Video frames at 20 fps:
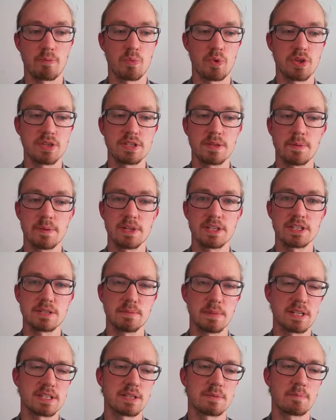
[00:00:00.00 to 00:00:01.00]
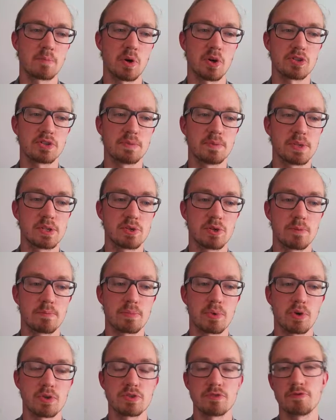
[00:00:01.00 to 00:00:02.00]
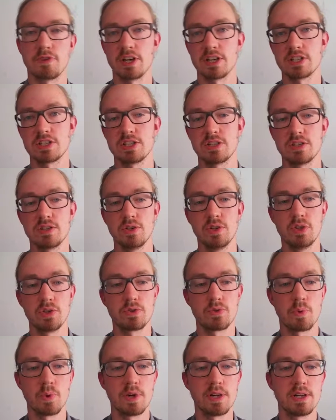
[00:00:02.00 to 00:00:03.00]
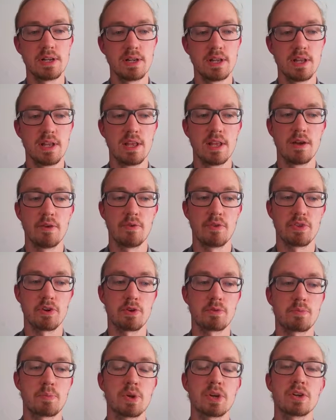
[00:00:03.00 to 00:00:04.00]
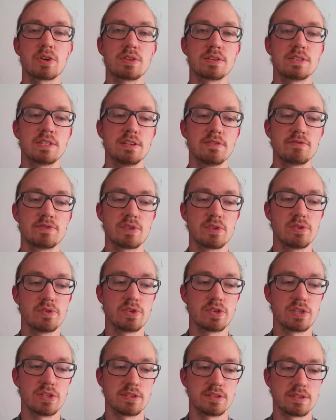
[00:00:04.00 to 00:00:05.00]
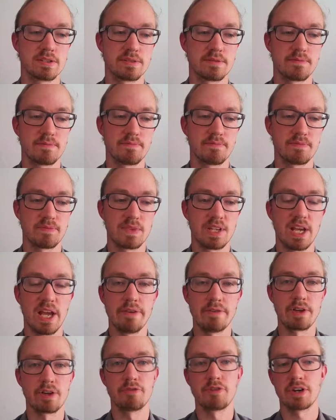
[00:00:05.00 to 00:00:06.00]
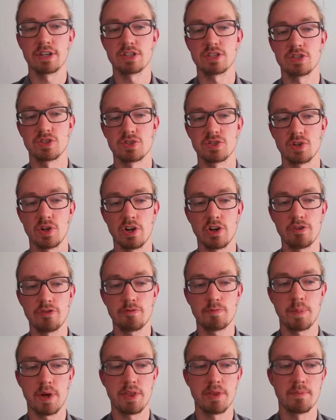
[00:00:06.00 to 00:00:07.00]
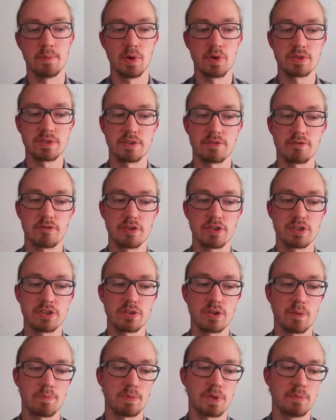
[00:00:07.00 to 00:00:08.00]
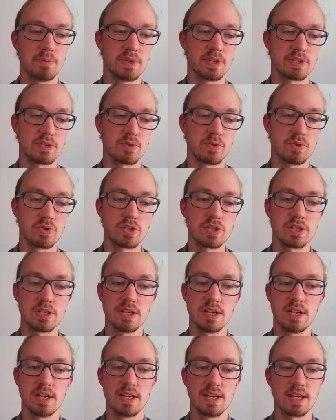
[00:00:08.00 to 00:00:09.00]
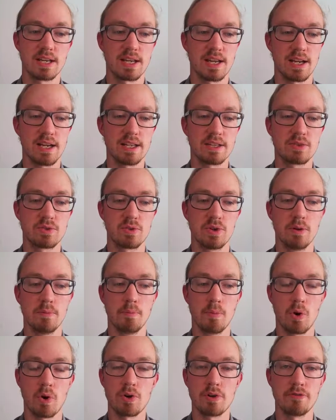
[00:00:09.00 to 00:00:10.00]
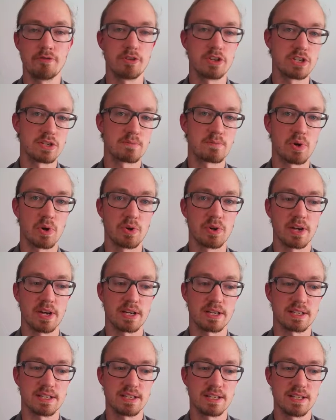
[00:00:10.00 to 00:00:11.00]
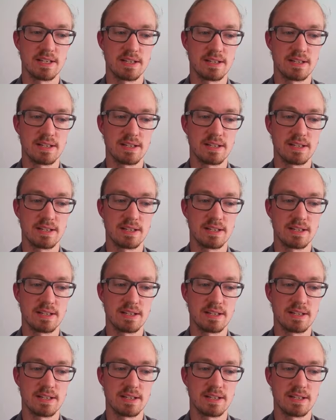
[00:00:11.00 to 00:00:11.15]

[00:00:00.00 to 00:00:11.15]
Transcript: from principles makes it possible to approach a function neutral without preconceived solutions. Having a function solved by the most optimal solution can lead to a more efficient product.